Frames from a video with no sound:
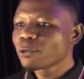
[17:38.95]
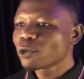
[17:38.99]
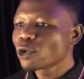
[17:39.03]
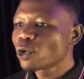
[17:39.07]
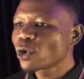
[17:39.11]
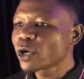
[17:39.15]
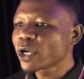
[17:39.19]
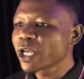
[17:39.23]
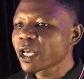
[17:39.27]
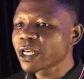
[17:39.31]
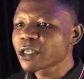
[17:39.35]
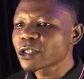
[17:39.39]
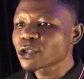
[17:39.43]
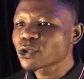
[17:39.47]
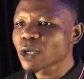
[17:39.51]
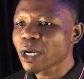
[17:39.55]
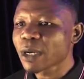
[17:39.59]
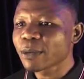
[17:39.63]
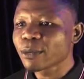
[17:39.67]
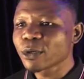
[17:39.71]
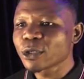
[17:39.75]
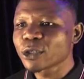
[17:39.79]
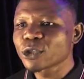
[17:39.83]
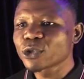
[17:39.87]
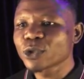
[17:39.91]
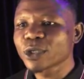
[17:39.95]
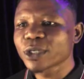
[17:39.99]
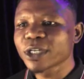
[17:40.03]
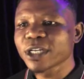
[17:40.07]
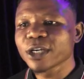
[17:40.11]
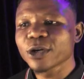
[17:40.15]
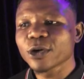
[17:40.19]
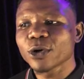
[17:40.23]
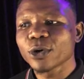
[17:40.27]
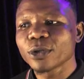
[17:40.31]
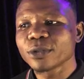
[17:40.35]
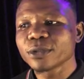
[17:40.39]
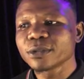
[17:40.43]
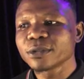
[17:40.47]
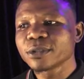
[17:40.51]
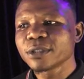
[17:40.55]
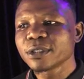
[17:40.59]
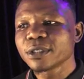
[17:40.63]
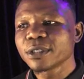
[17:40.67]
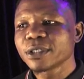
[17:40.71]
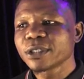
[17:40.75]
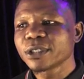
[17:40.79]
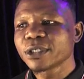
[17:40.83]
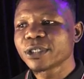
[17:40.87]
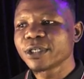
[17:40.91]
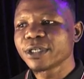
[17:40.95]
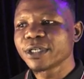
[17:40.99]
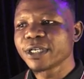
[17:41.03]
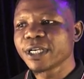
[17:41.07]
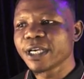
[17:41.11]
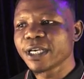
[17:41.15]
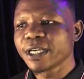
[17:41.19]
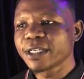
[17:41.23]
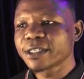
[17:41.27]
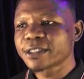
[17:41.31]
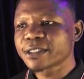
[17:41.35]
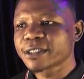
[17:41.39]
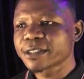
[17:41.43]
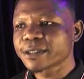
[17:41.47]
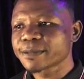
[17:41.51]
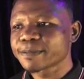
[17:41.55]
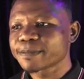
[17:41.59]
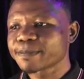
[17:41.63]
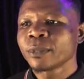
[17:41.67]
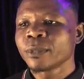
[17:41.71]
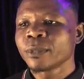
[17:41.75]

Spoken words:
Okay, so I'm going to click on create.